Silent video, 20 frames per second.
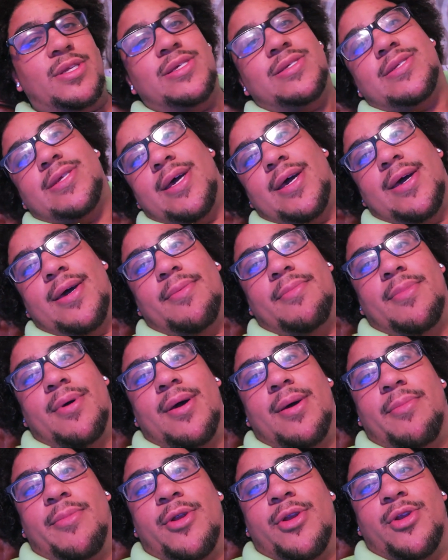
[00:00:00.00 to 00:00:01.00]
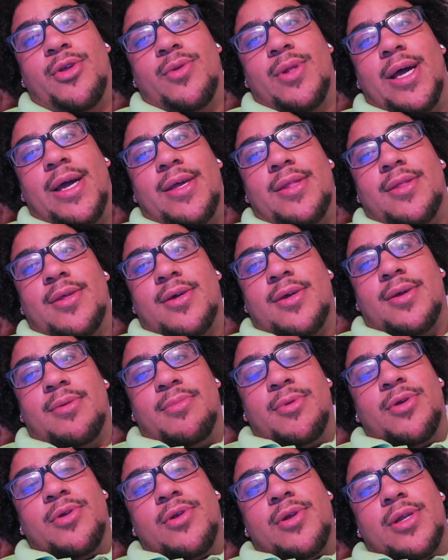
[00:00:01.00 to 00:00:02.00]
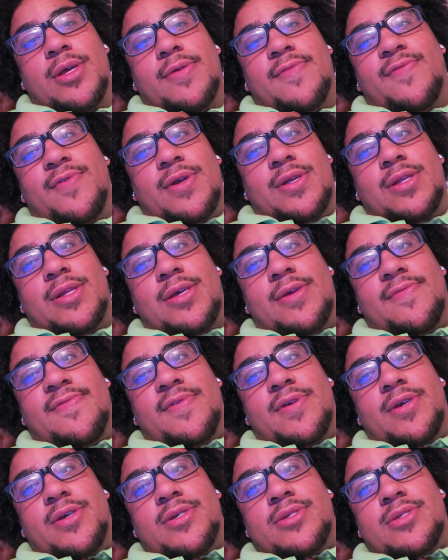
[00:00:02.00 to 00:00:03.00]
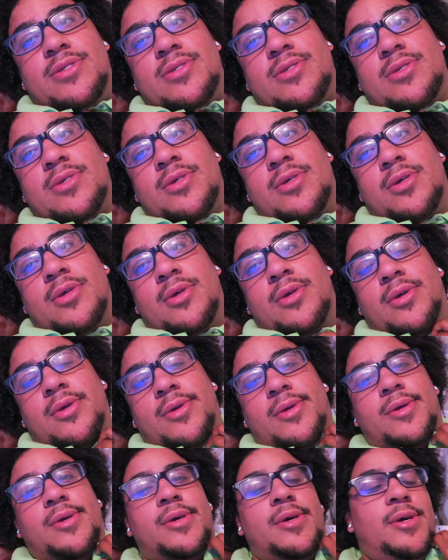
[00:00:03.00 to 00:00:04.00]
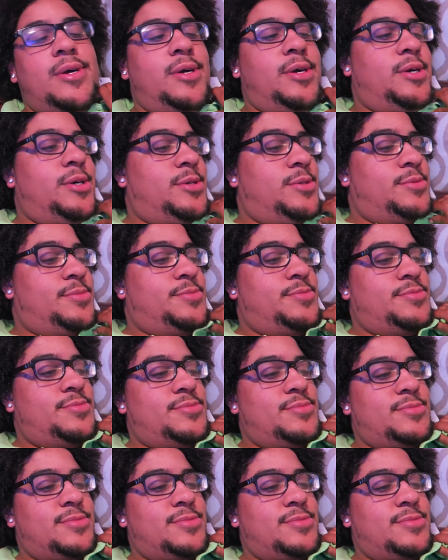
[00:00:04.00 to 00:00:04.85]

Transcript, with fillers: this time I'm gonna do like the community friendly fish. Um,